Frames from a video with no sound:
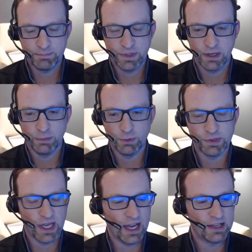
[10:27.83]

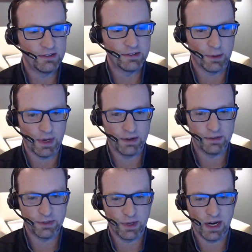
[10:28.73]
moves the heads
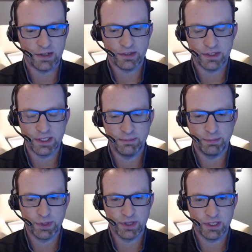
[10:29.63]
around to actually
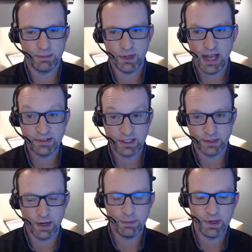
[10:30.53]
put the plastic
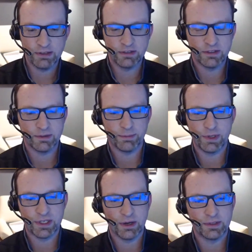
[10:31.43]
in the right places to
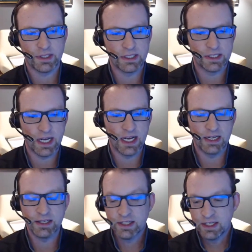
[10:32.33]
print out the
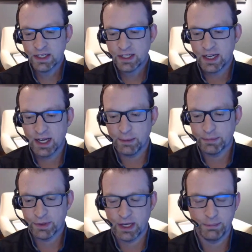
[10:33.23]
design.
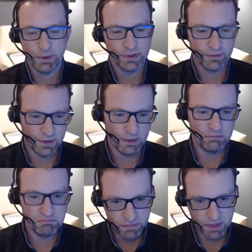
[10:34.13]
So that builds it
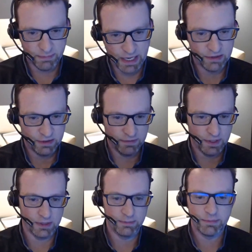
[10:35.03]
from the base of
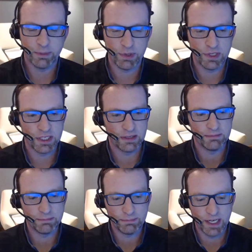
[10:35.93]
the
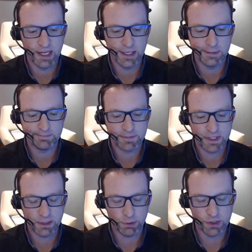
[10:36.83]
printing,
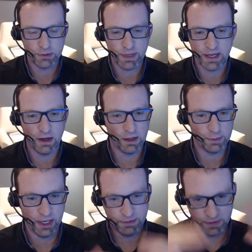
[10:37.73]
the printer bed, all the
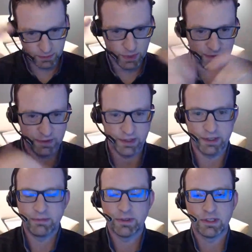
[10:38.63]
way up to whatever
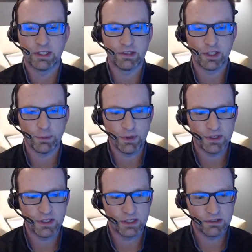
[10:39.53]
the thing is that you're
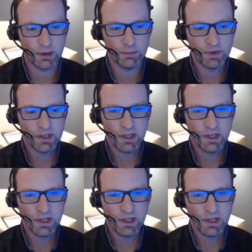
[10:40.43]
printing. So